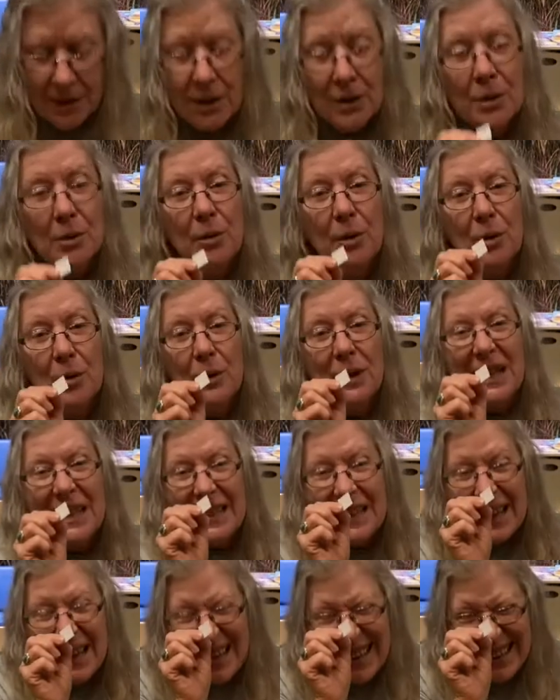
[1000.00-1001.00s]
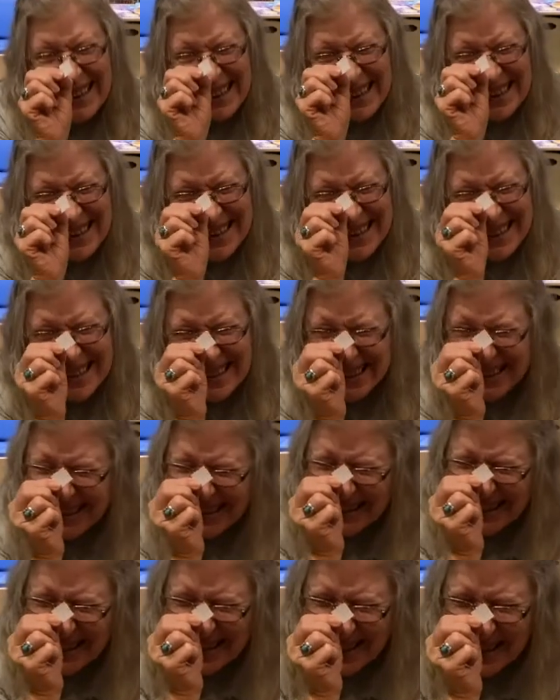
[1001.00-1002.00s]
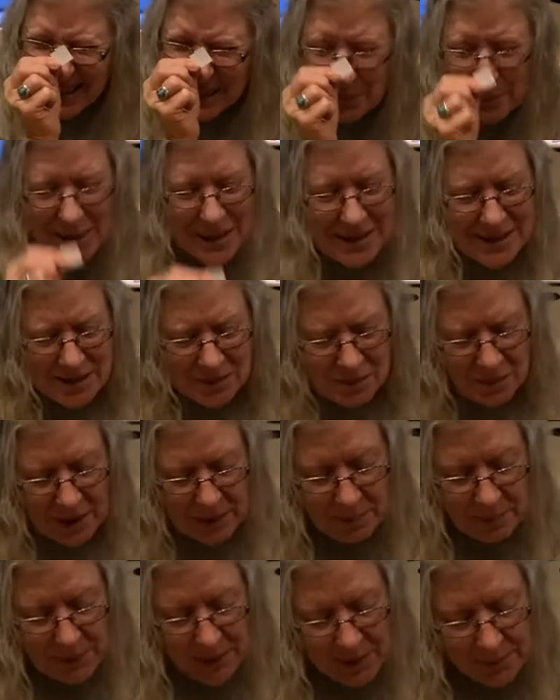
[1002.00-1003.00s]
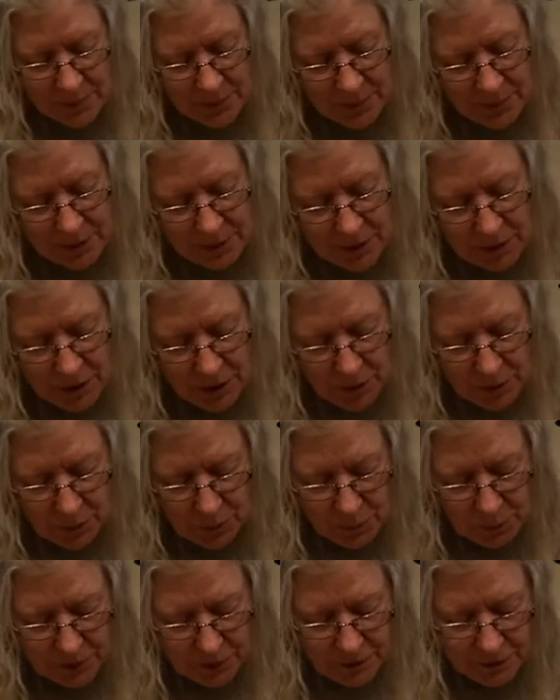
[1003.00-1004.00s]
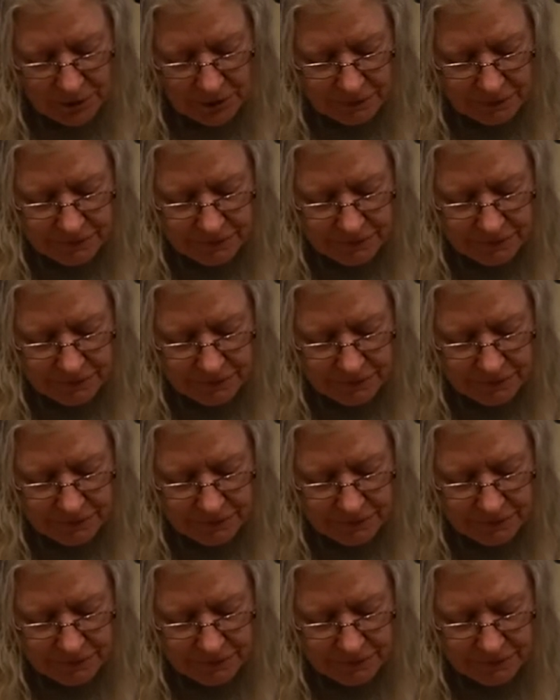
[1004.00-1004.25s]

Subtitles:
we're going to take this little tiny piece of white paper, we're going to